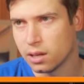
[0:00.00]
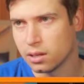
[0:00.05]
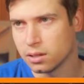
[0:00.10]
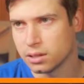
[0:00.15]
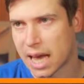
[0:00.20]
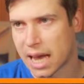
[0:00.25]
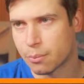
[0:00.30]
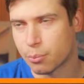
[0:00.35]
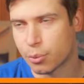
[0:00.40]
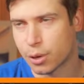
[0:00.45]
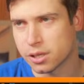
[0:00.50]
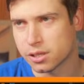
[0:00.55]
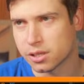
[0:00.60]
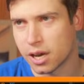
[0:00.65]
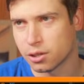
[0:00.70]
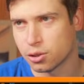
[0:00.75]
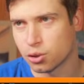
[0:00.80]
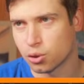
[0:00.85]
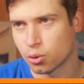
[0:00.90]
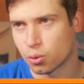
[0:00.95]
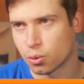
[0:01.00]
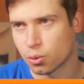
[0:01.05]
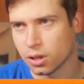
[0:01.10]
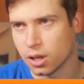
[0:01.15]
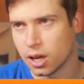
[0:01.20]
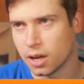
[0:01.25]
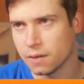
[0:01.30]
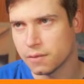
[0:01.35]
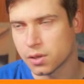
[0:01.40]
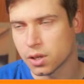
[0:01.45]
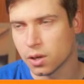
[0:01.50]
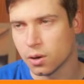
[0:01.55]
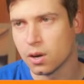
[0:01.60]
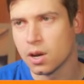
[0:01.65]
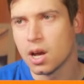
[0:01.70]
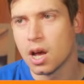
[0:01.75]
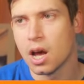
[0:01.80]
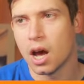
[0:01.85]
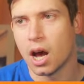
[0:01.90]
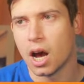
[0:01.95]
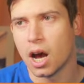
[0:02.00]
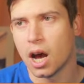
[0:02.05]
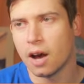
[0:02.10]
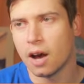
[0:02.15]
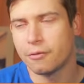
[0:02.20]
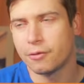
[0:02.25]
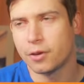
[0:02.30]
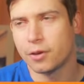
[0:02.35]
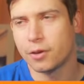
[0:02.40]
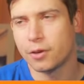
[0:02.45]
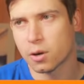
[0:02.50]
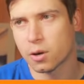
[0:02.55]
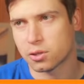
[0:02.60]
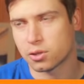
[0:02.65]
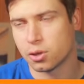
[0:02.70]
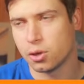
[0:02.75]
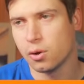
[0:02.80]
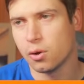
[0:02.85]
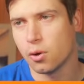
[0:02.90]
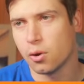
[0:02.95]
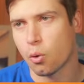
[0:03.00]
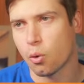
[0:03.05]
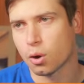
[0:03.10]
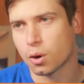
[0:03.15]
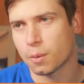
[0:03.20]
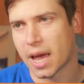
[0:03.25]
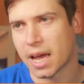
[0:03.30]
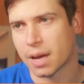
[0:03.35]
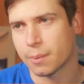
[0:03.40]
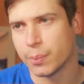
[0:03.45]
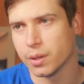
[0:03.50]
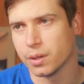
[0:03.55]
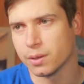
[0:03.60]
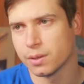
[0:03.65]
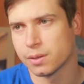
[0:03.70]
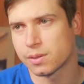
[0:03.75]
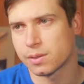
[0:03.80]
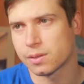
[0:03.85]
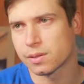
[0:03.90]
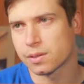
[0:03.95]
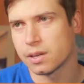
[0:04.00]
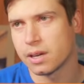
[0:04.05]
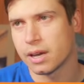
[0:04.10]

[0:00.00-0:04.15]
Dak Prescott, Jordan Love. So a few more 2 quarterback builds.